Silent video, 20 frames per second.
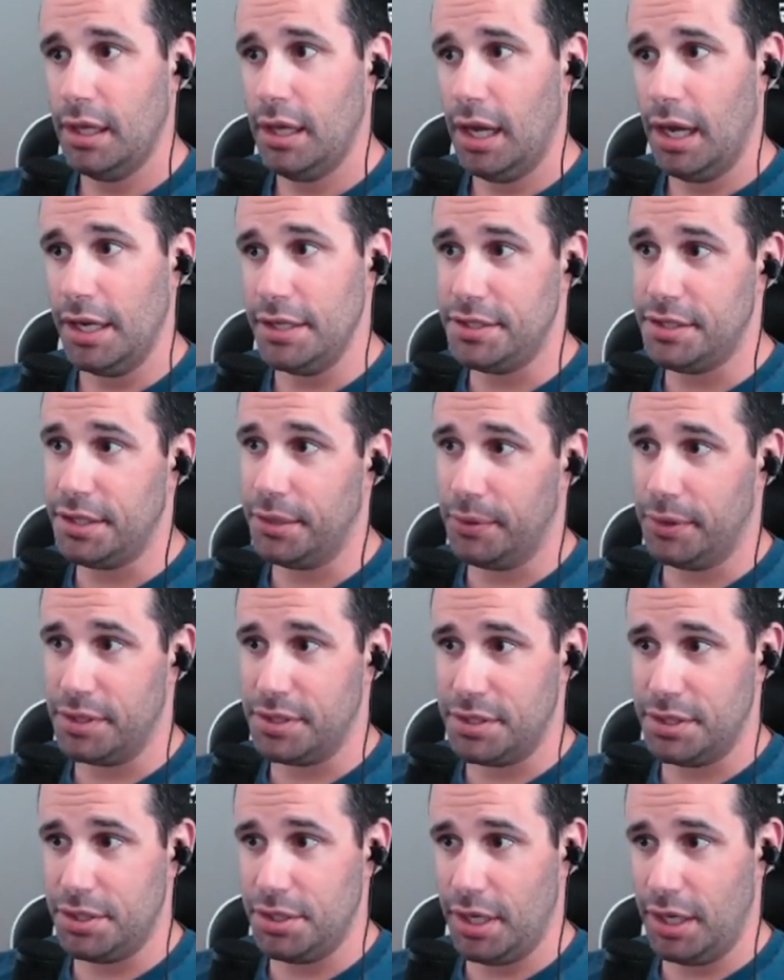I stick with the
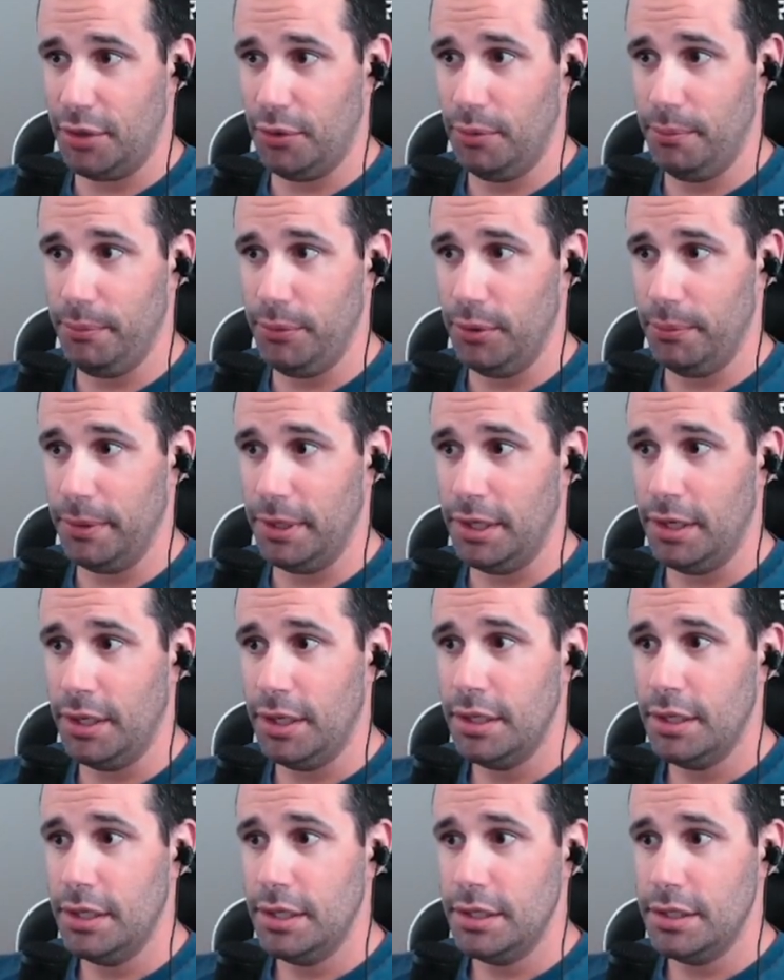shadow imbuement.
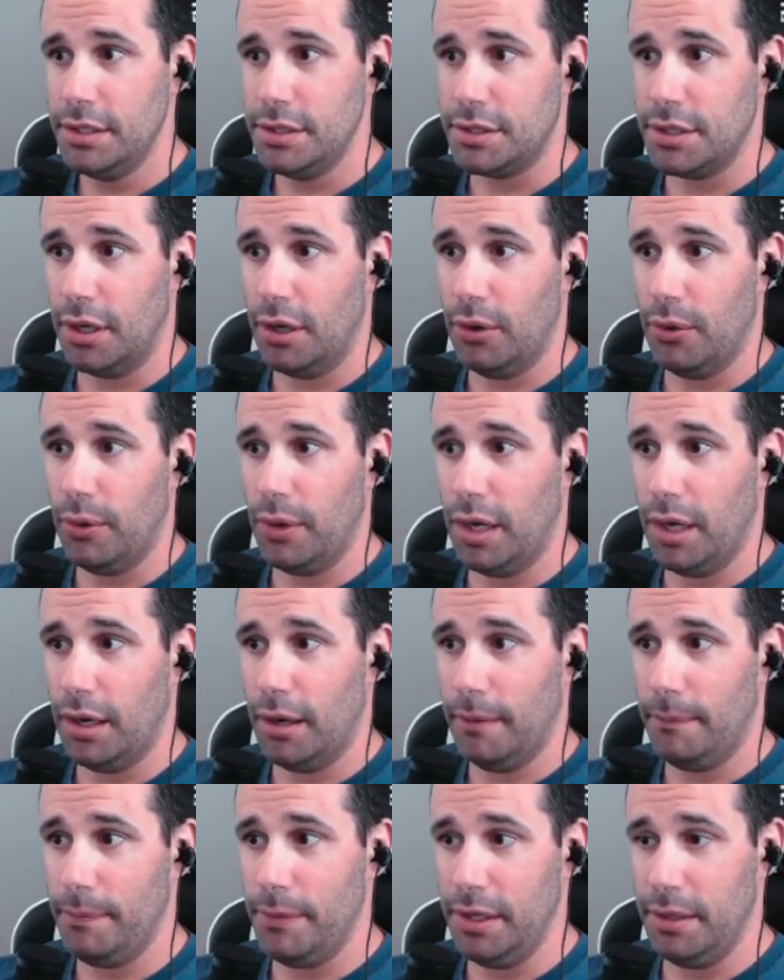
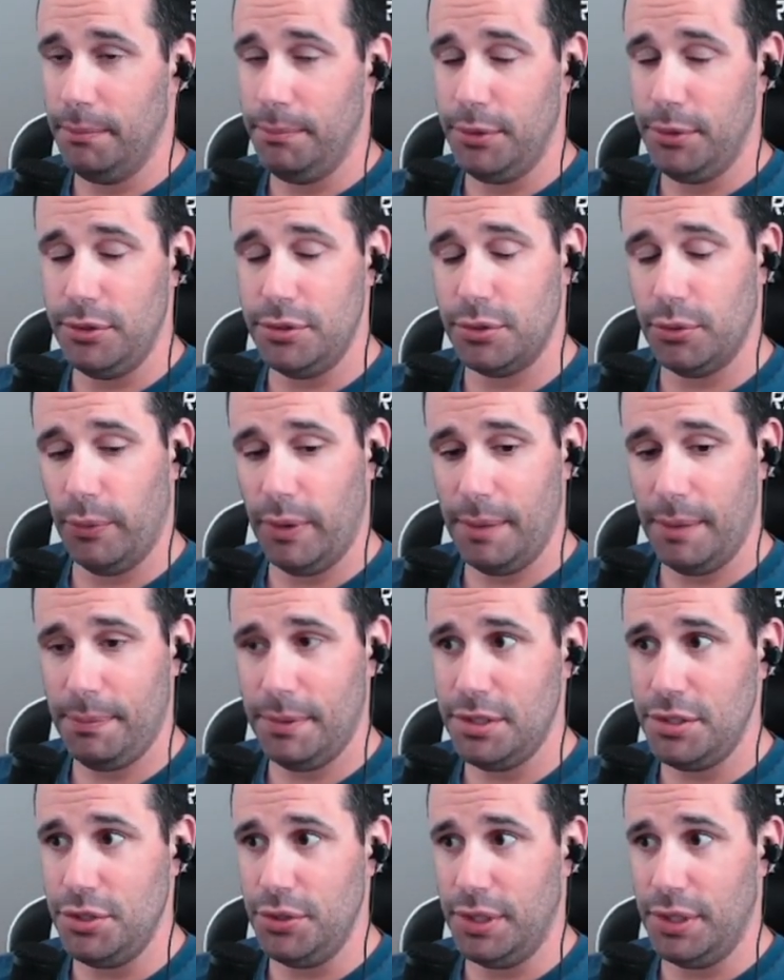So it imbues your
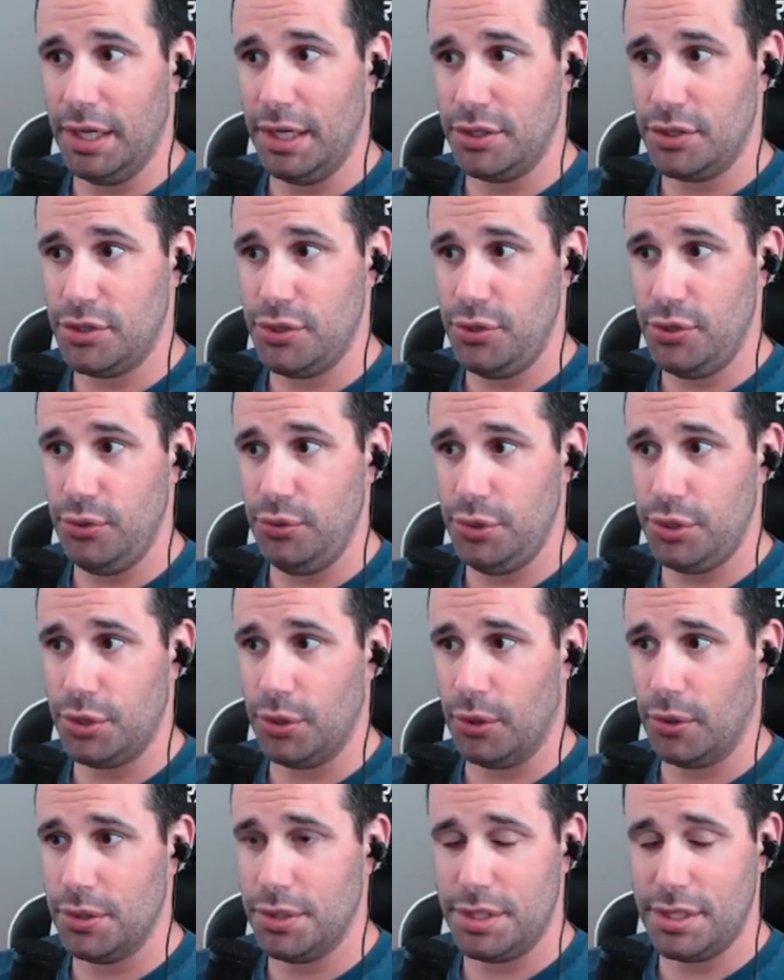weapons. You get 2
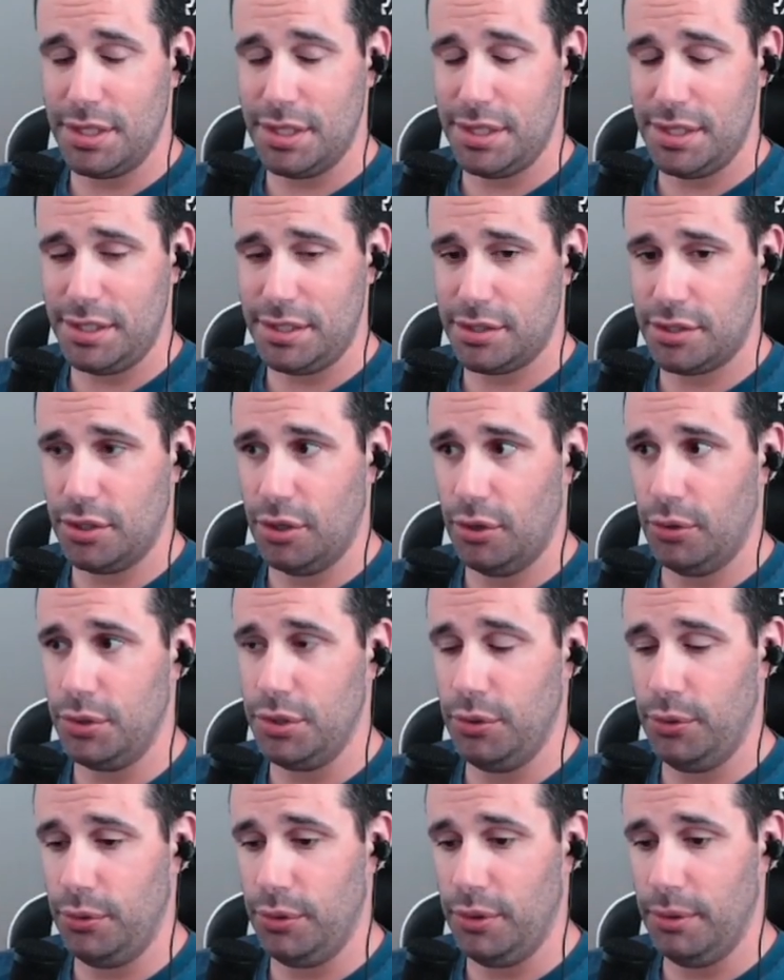charges of this. So
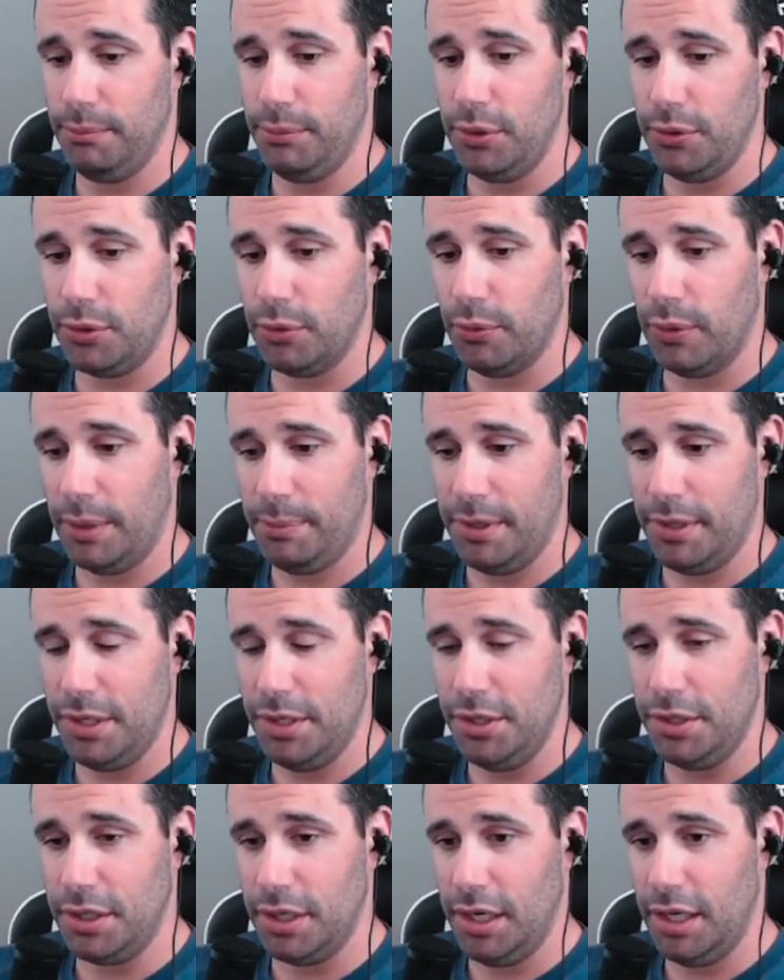you imbue your weapon,
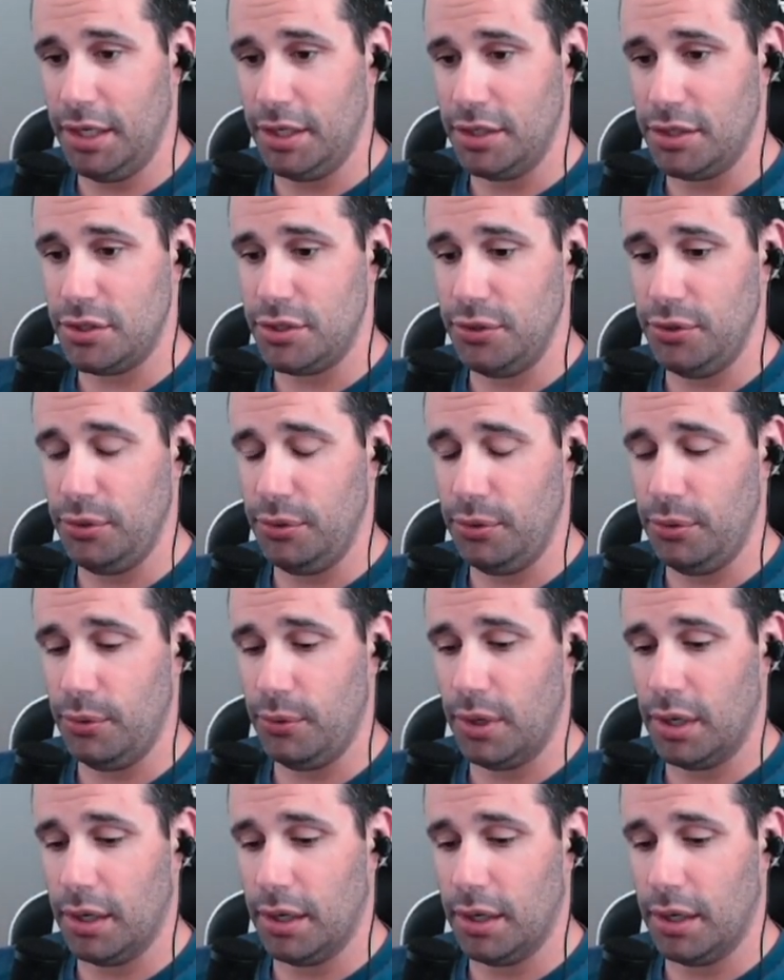then you could hit 2